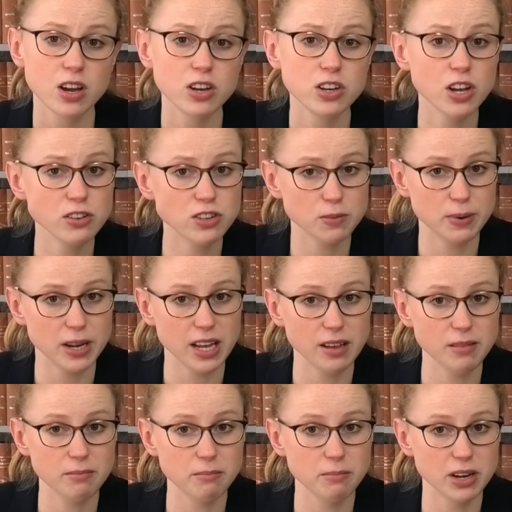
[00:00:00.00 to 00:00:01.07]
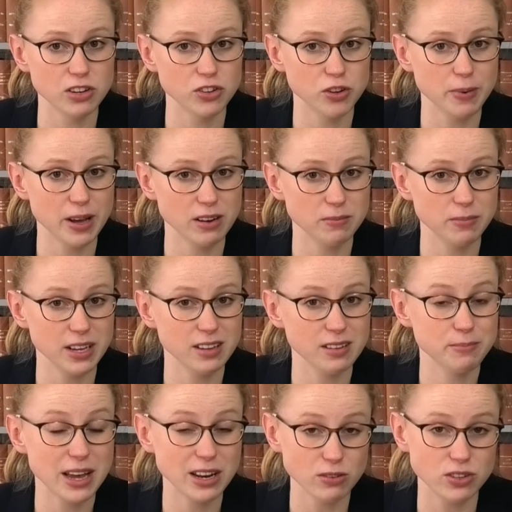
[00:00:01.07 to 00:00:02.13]
Notably, monetary
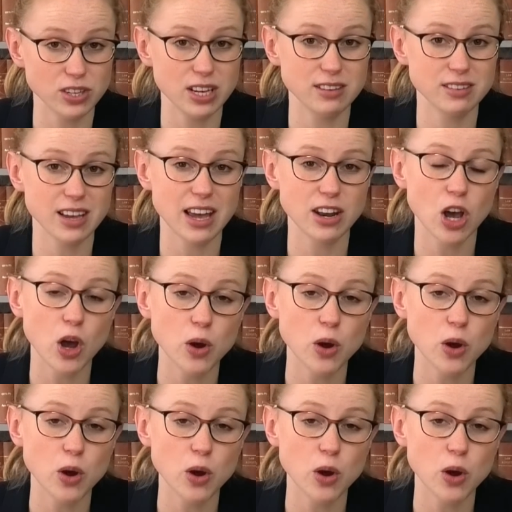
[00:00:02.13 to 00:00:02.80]
penalties can